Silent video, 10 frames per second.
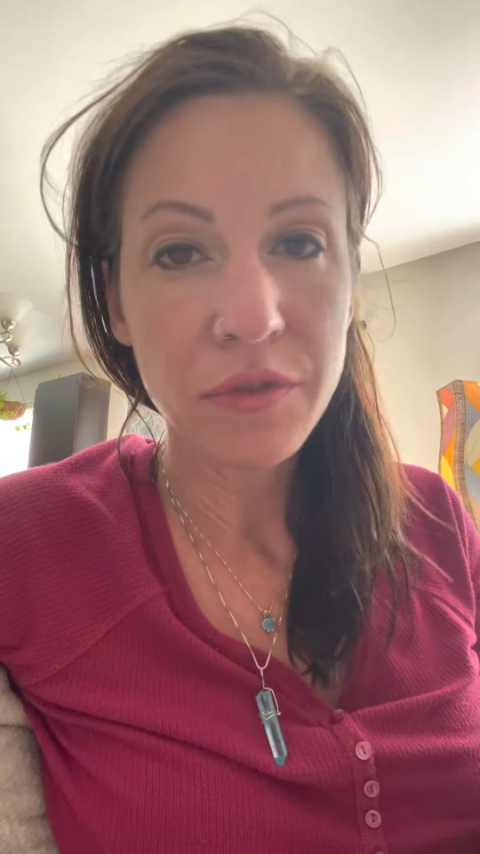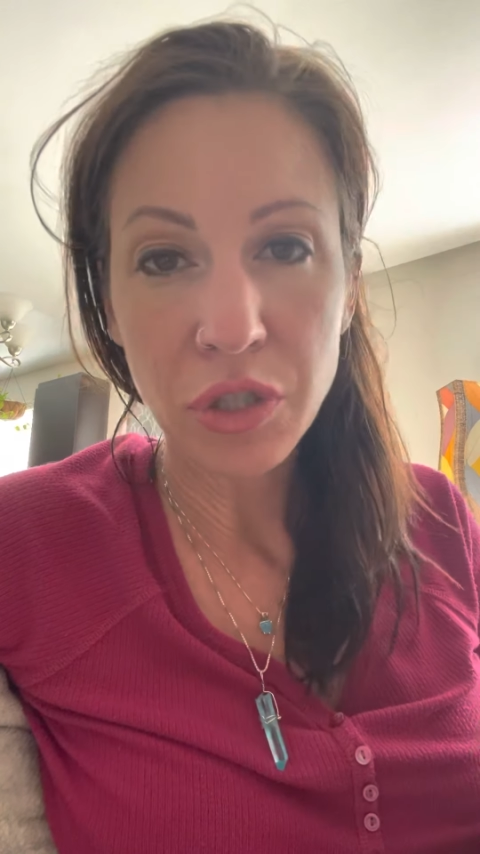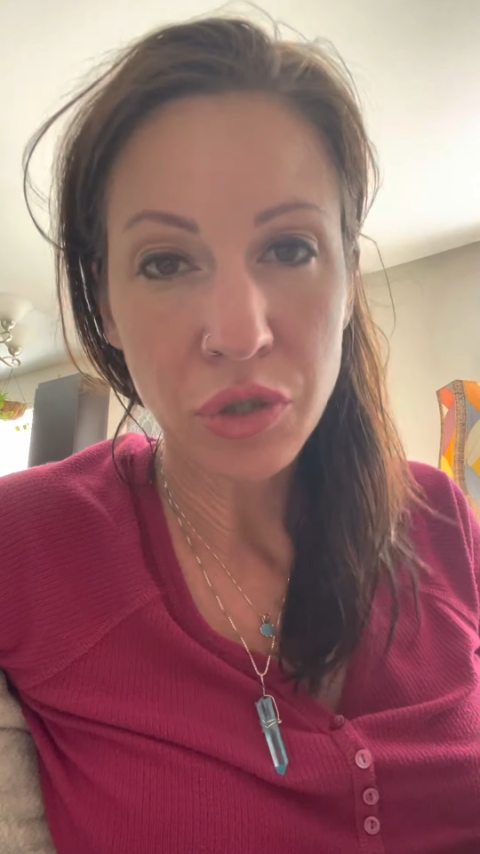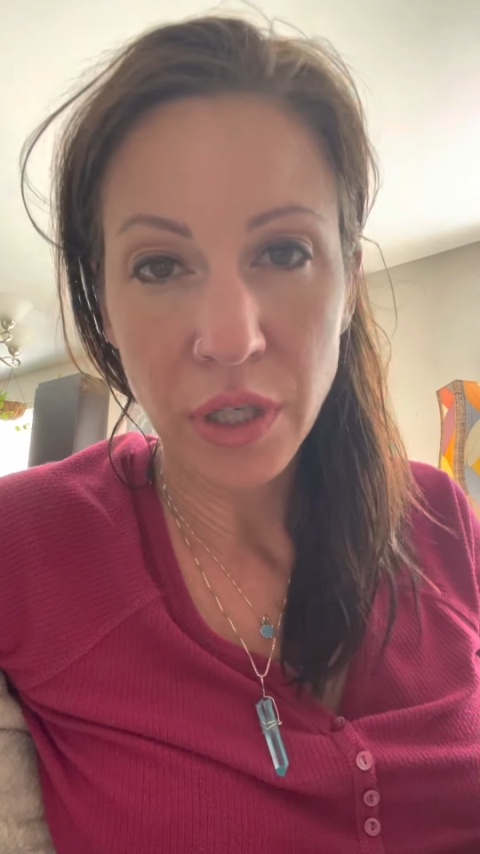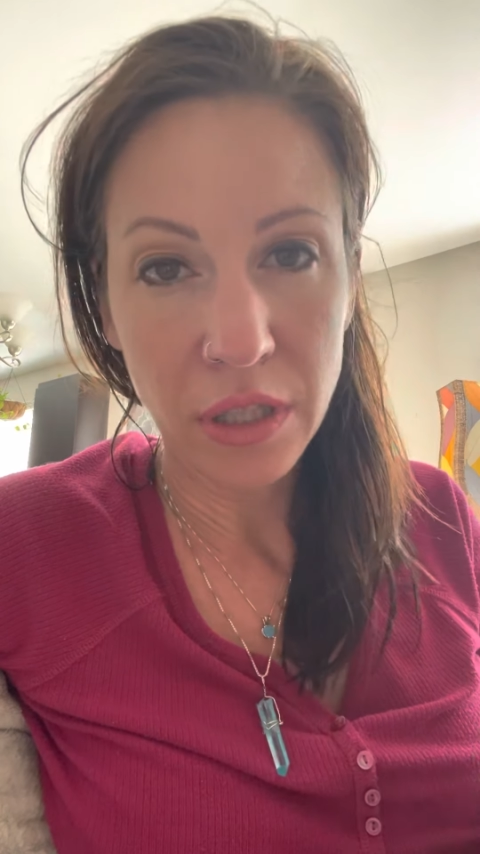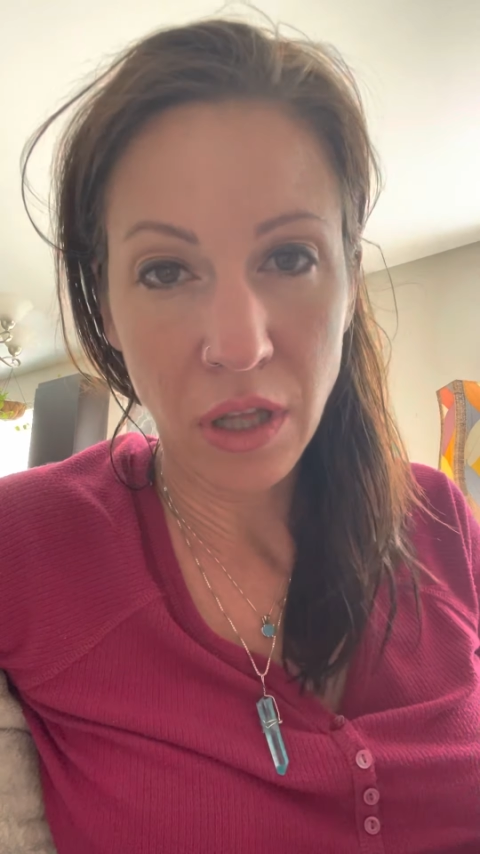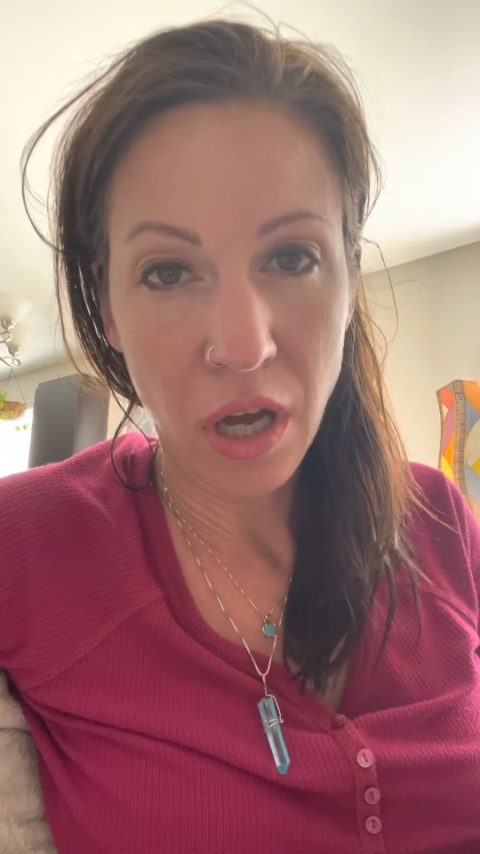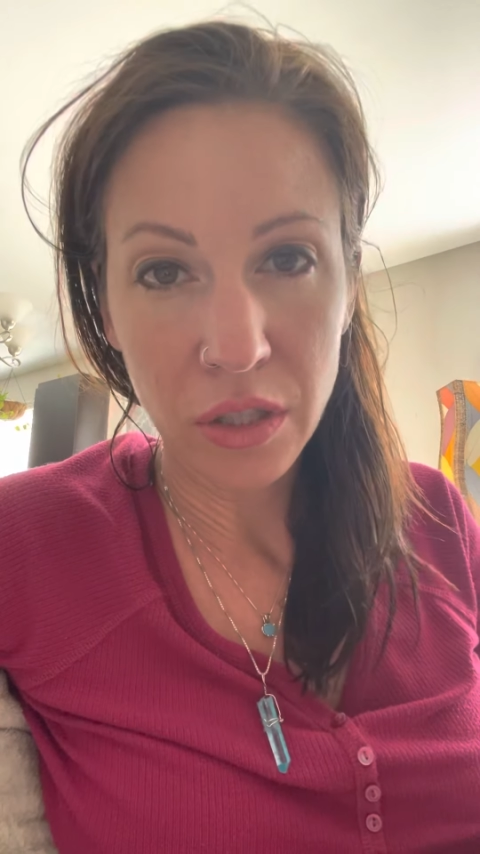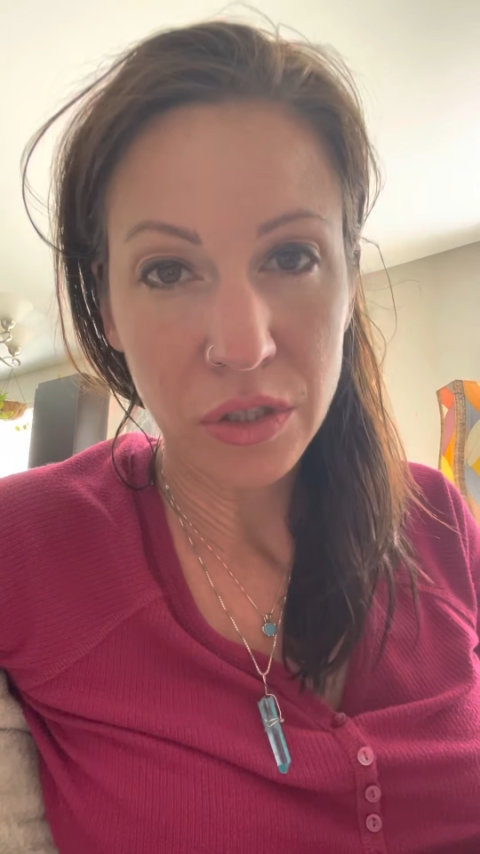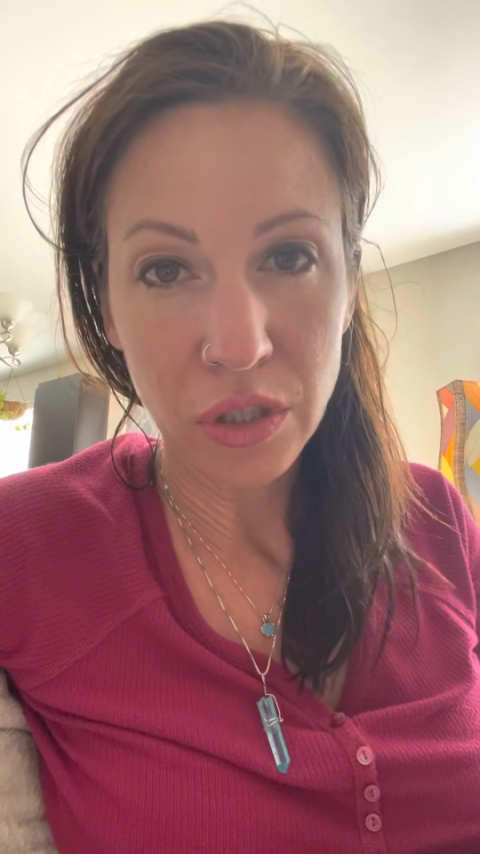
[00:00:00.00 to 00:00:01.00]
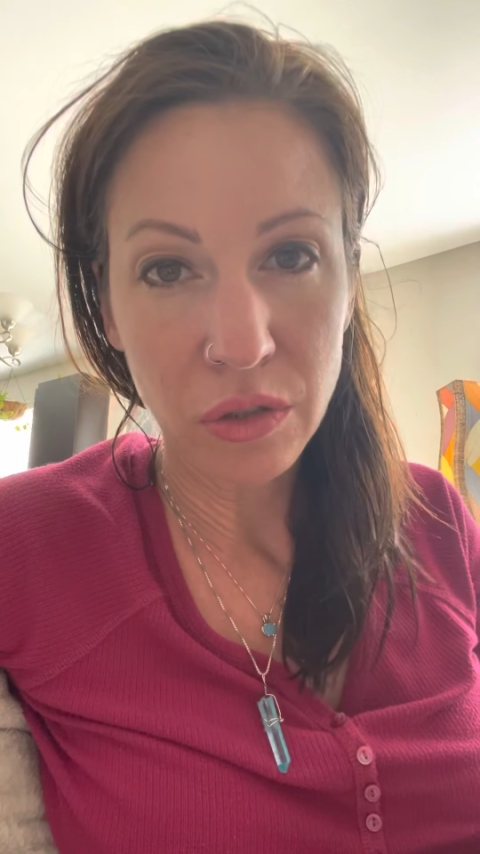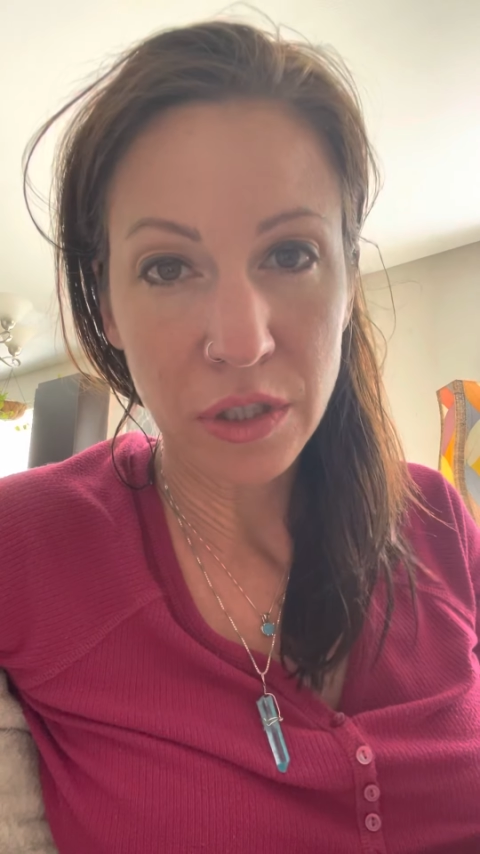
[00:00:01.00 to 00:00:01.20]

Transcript: to join the lawsuit.